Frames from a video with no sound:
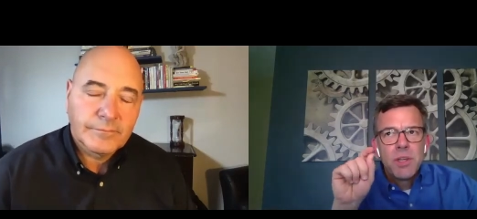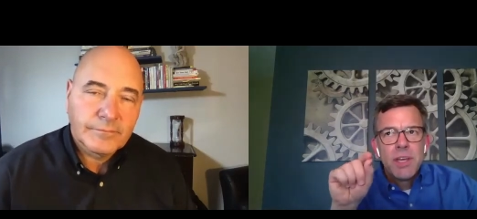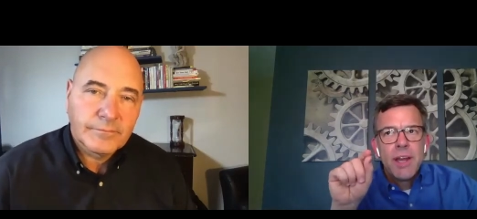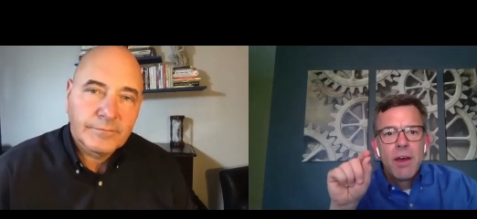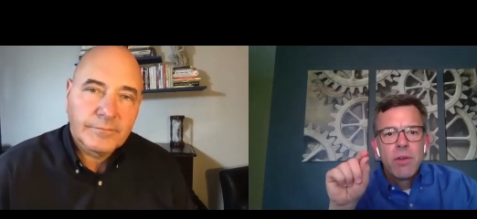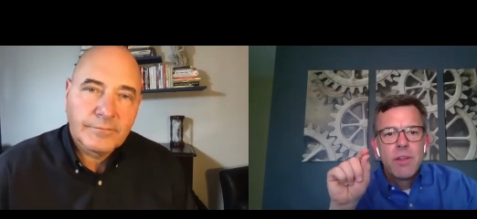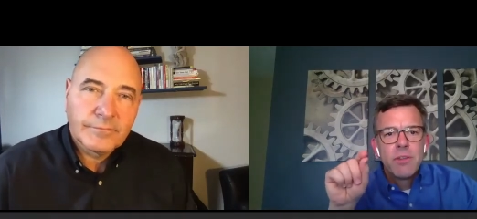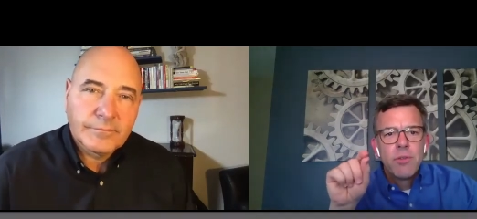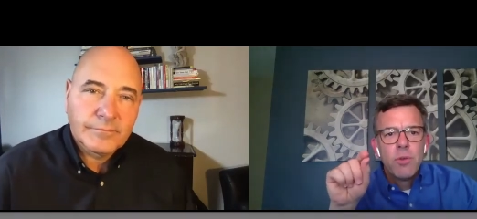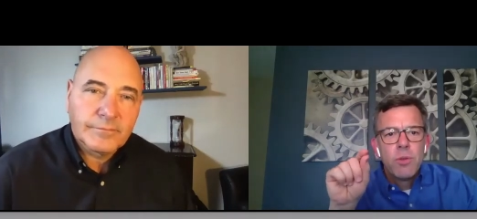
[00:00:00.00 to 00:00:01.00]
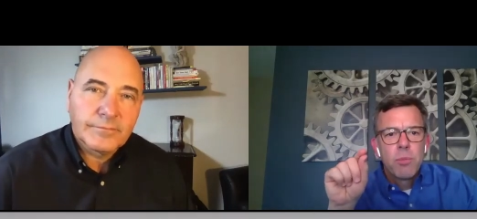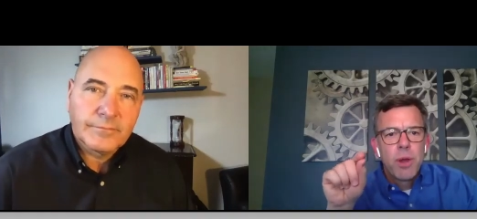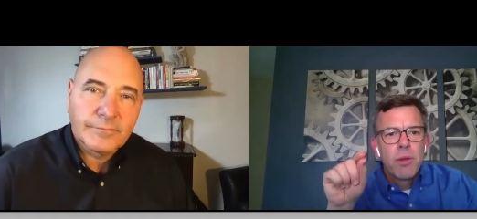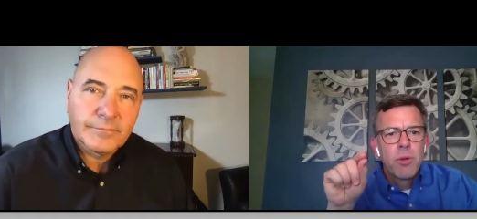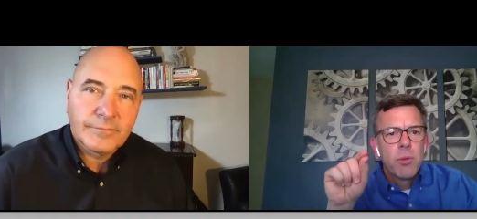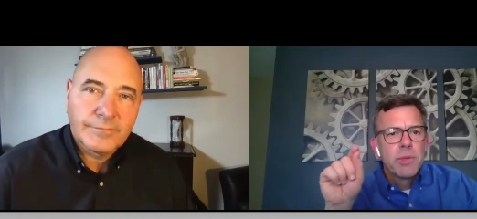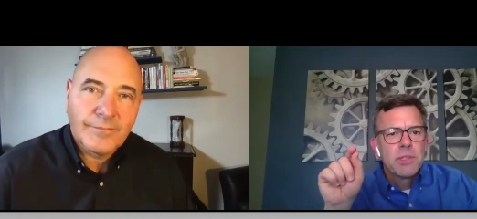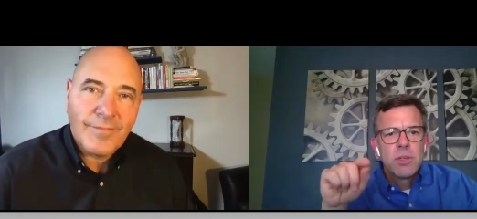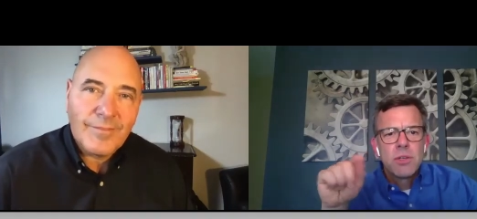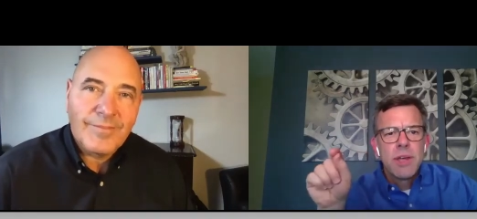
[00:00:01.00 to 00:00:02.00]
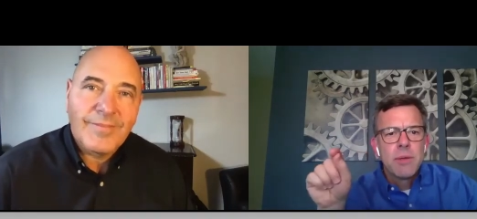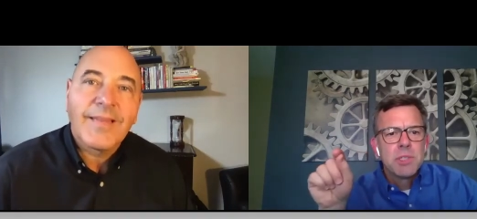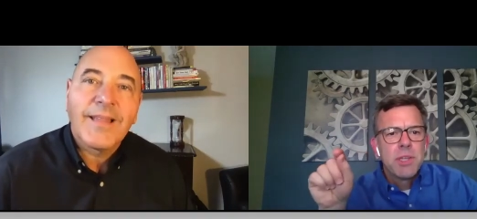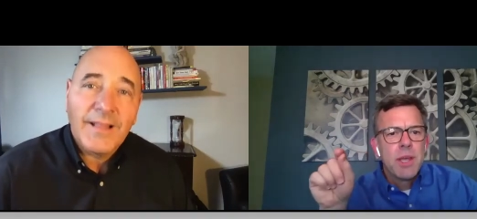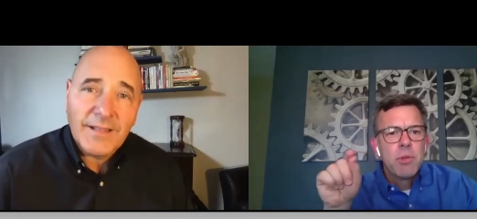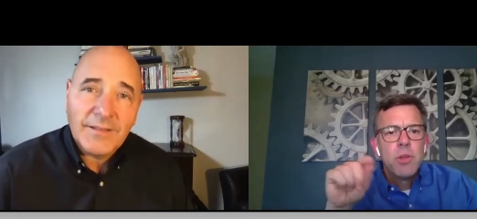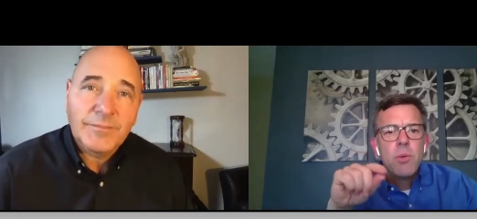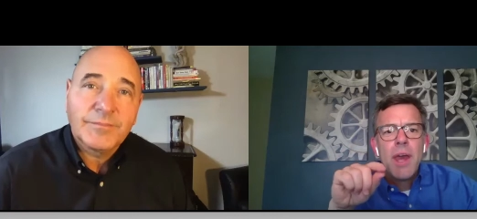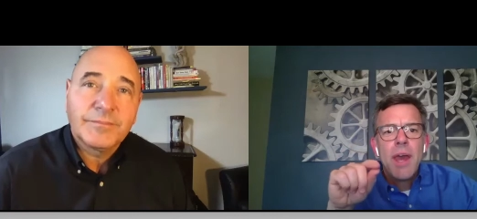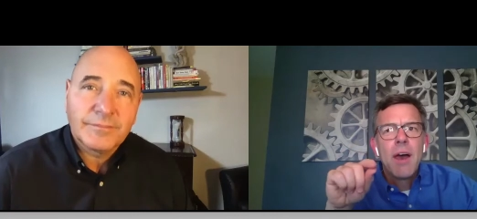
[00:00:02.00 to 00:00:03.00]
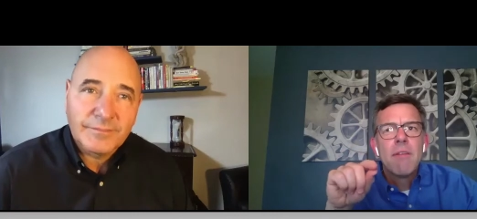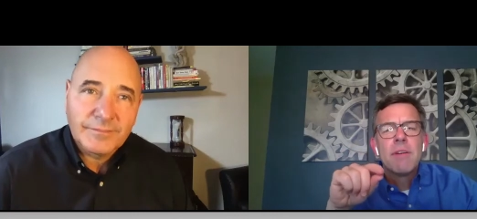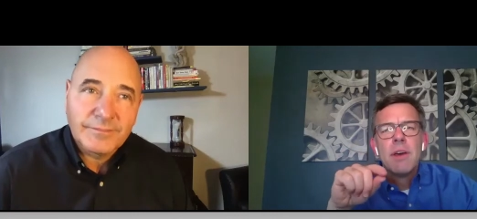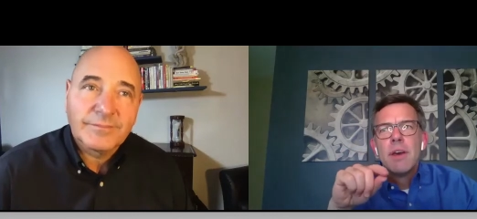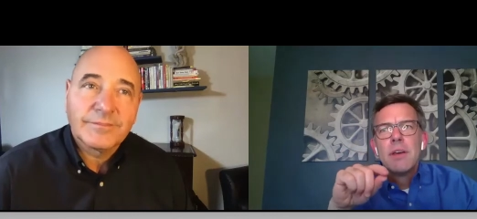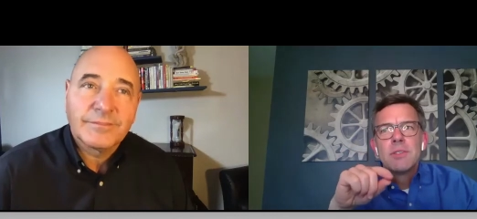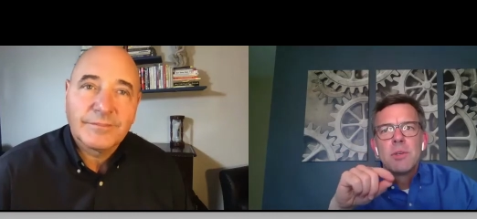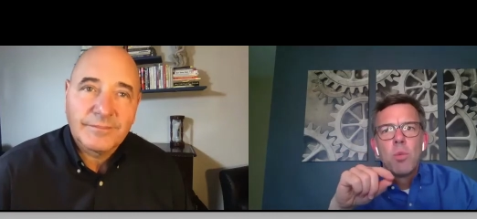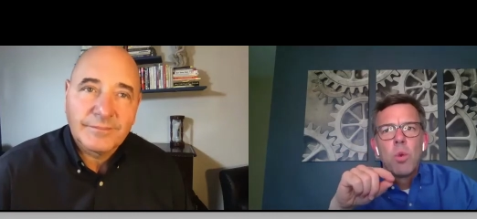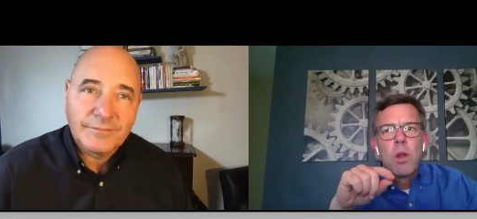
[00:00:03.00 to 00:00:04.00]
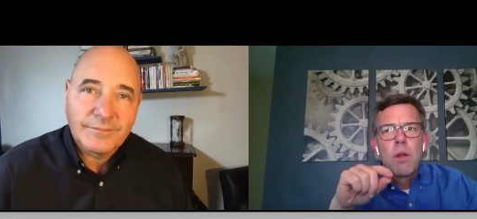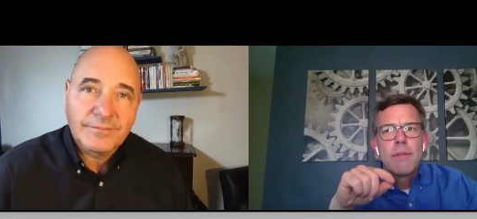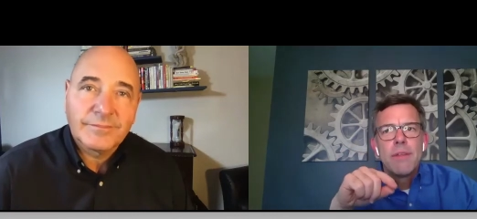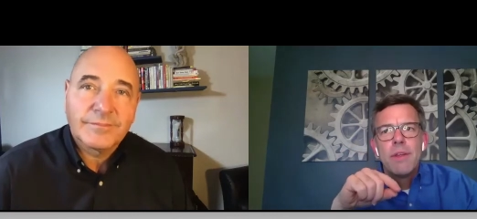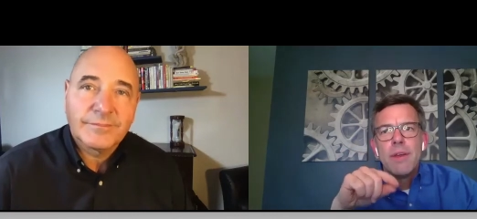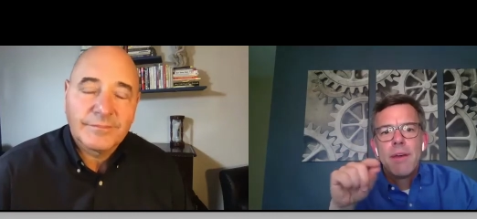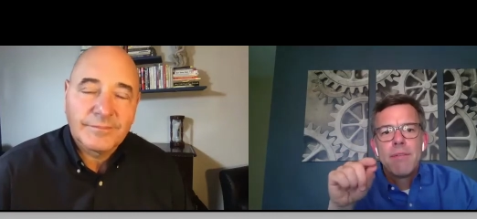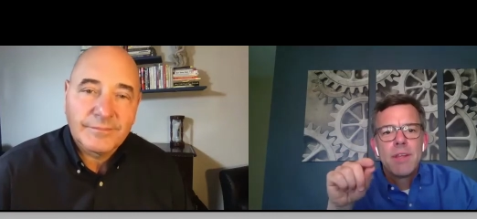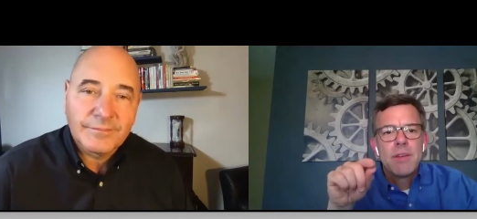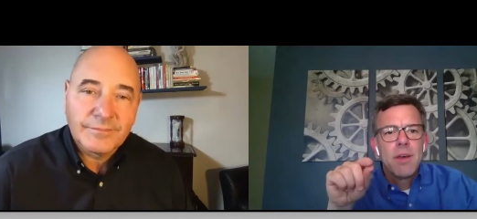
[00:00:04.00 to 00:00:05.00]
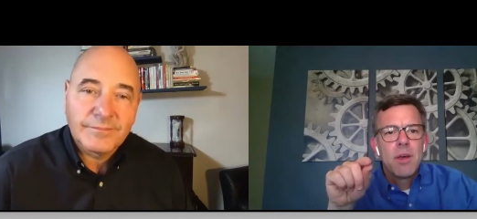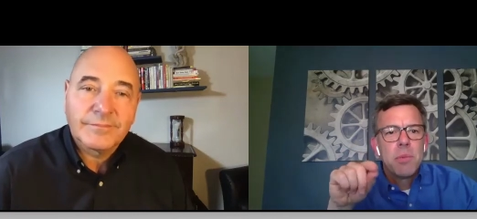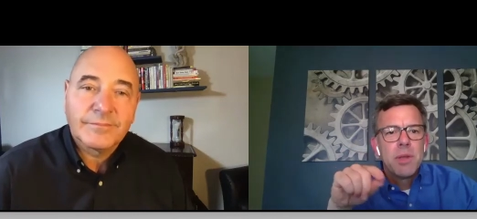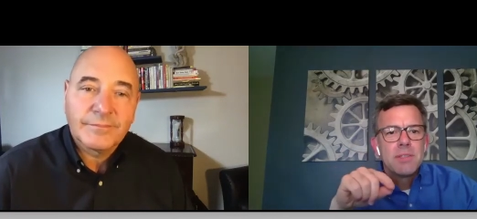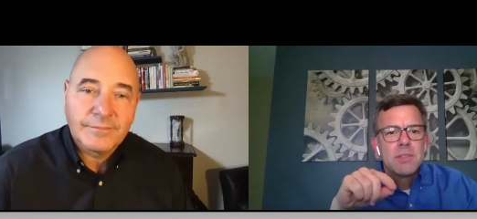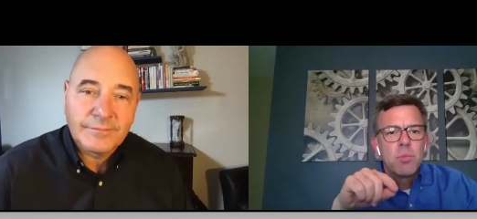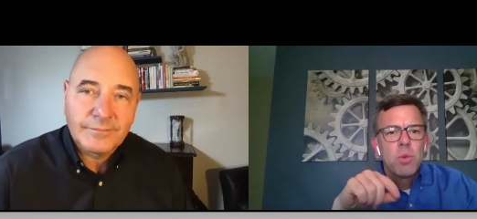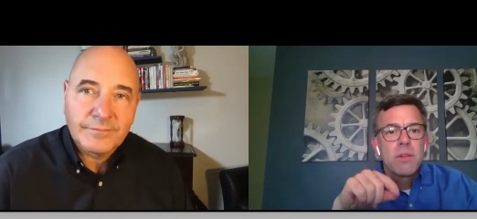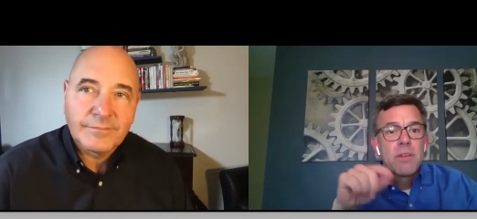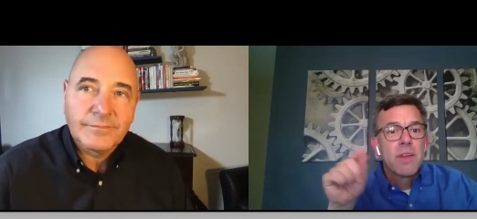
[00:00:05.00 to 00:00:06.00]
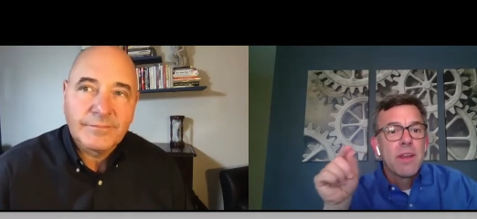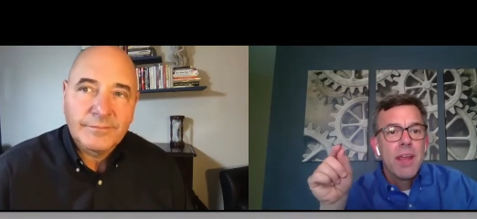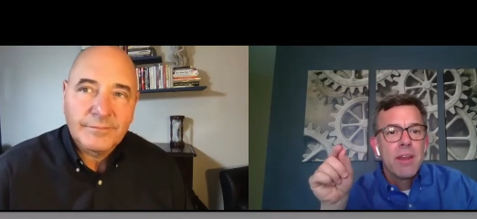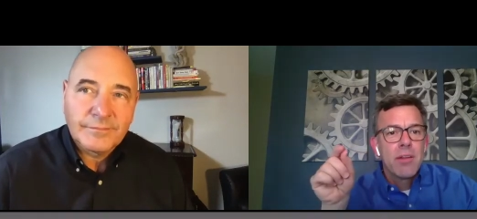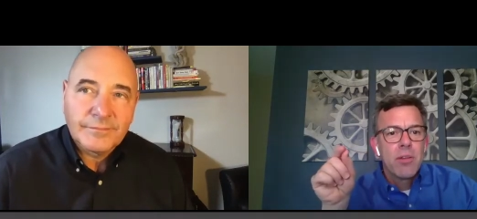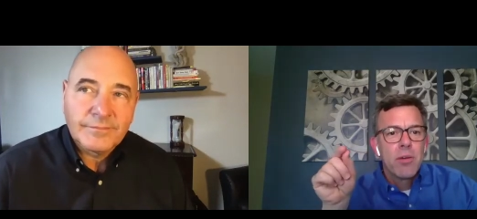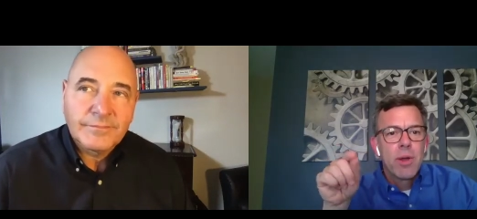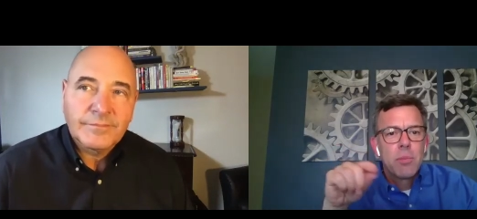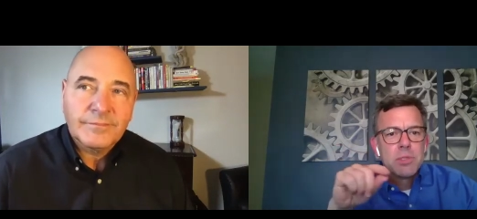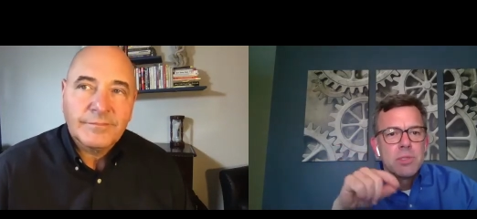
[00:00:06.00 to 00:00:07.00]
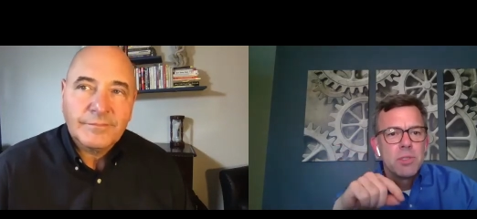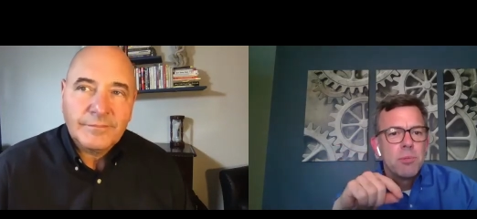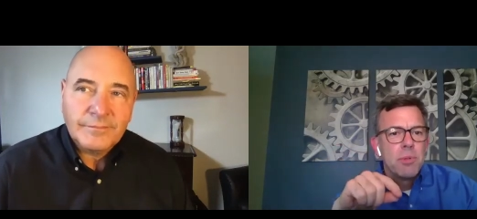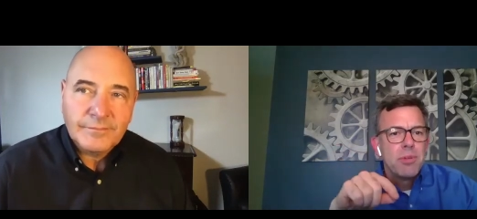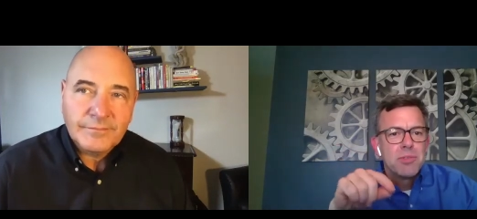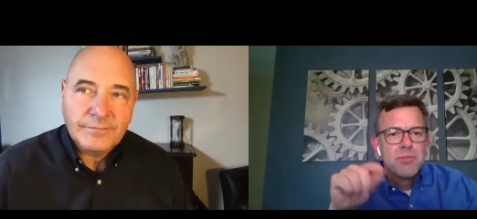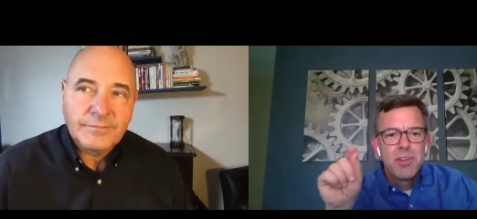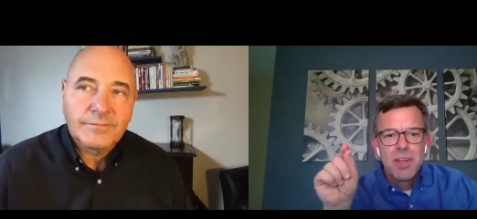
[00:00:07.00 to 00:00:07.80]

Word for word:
Speaker 1: get out into the break room at certain times of day when you have some work that you have to get done, but it's work that can handle interruptions. You know, maybe it's filling